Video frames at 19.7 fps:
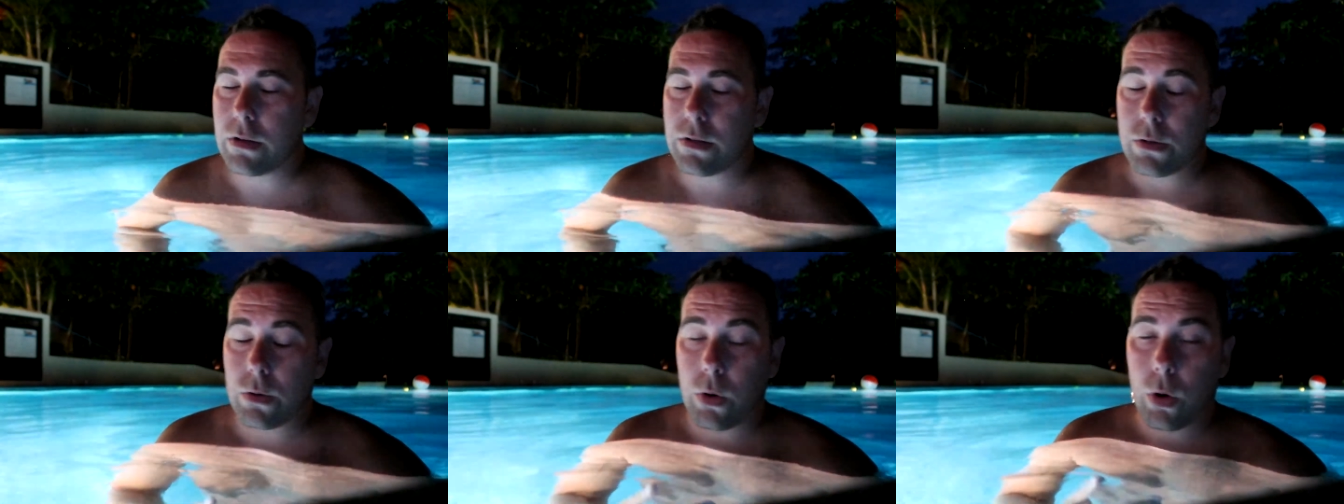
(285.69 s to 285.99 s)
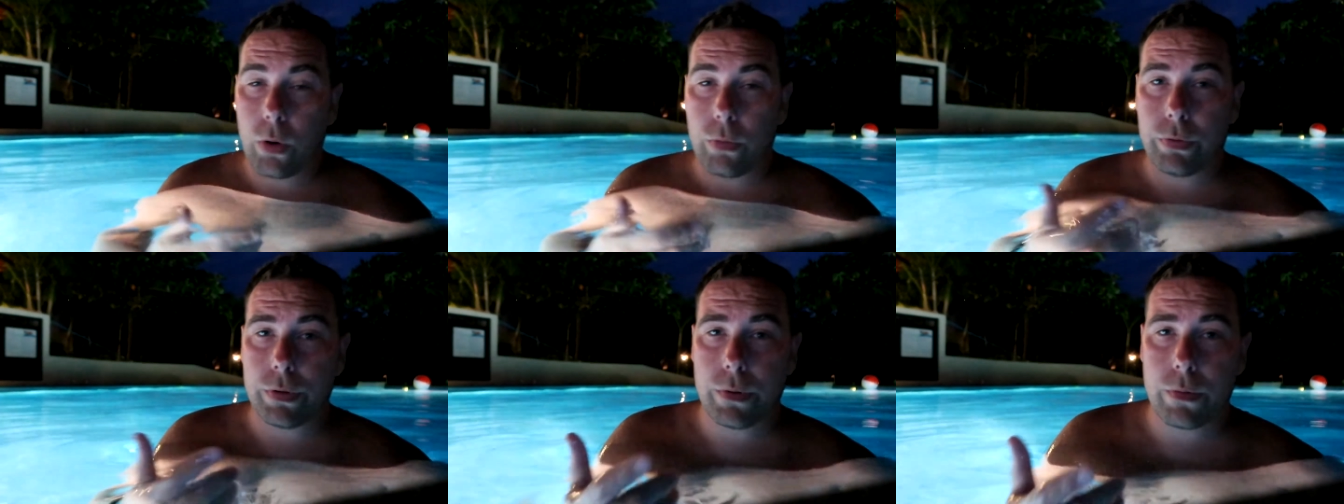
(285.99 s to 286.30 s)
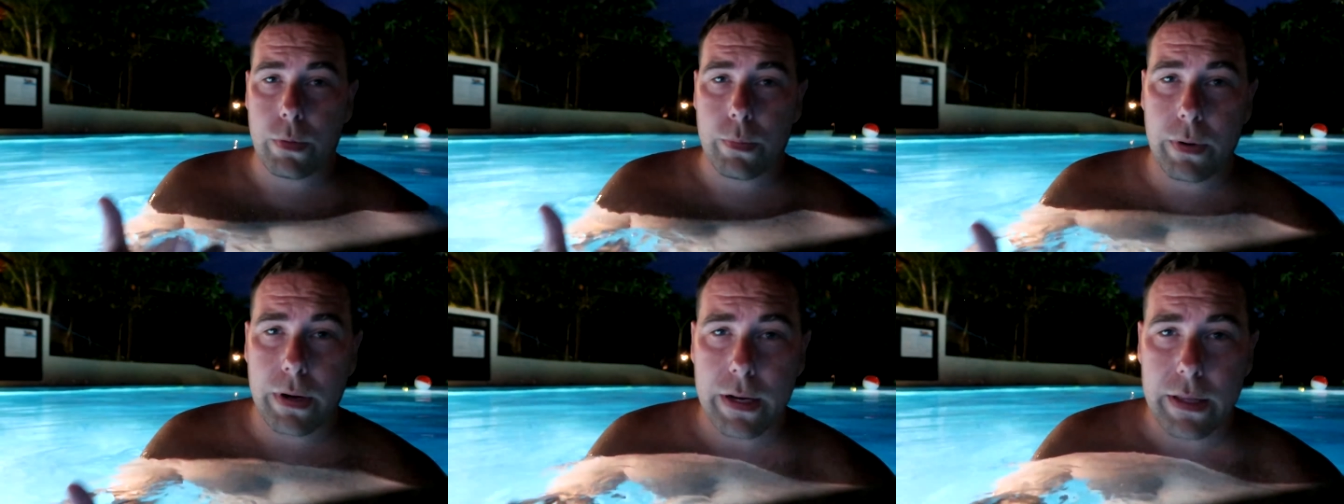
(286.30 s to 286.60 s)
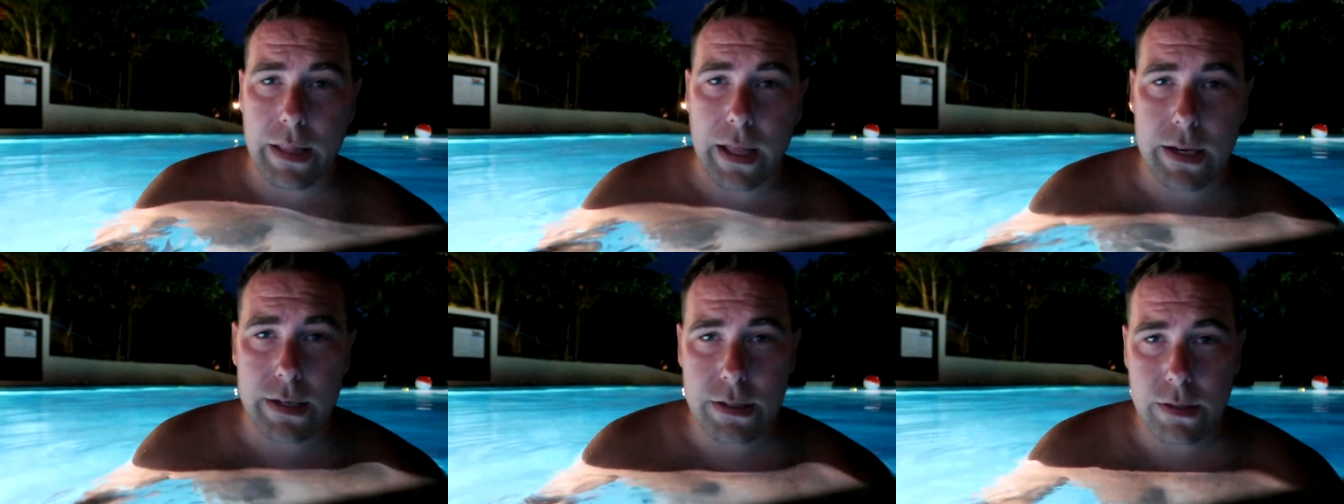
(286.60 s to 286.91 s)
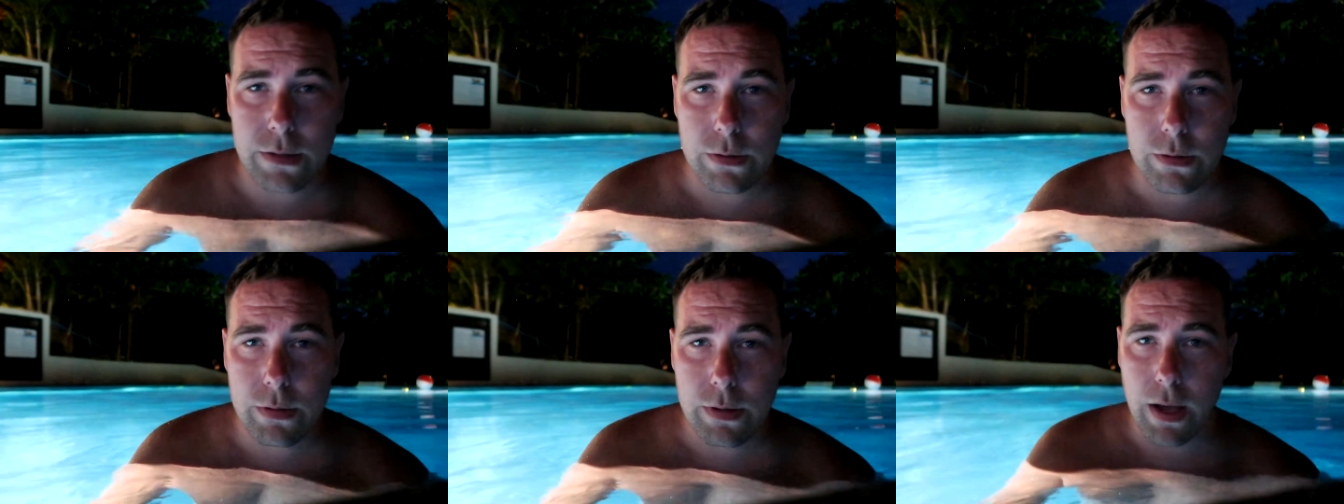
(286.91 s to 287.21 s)
So hopefully we're bringing that
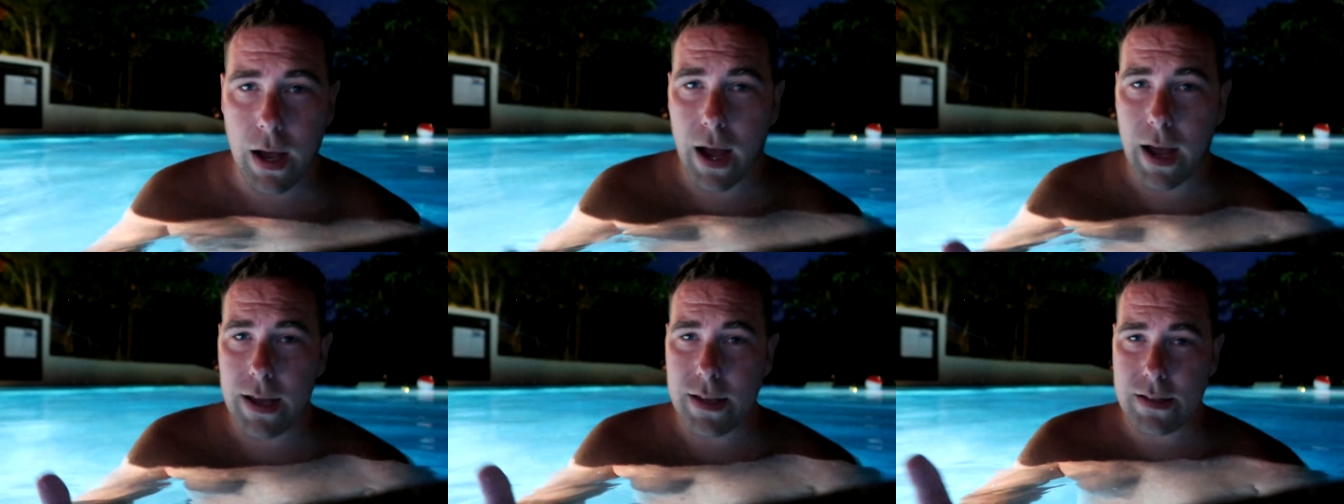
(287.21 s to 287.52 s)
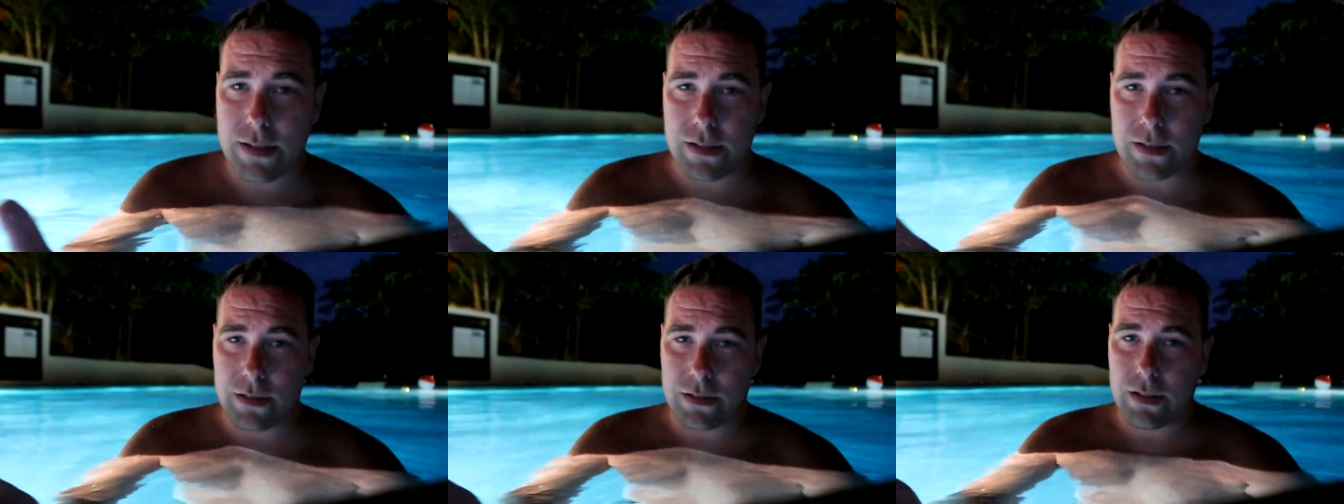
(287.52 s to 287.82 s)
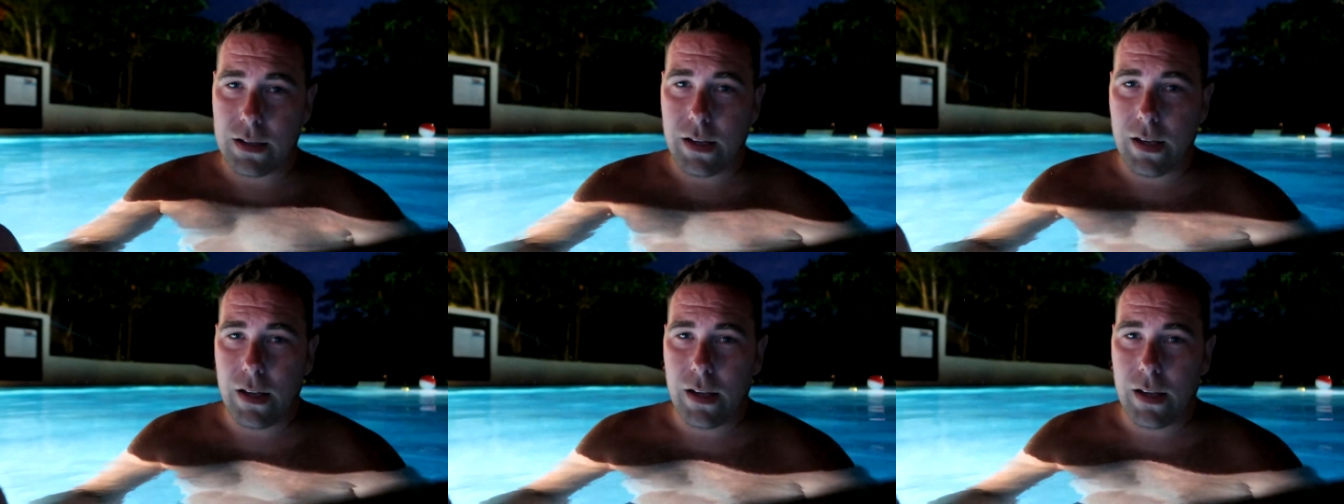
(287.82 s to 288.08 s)
to you guys and,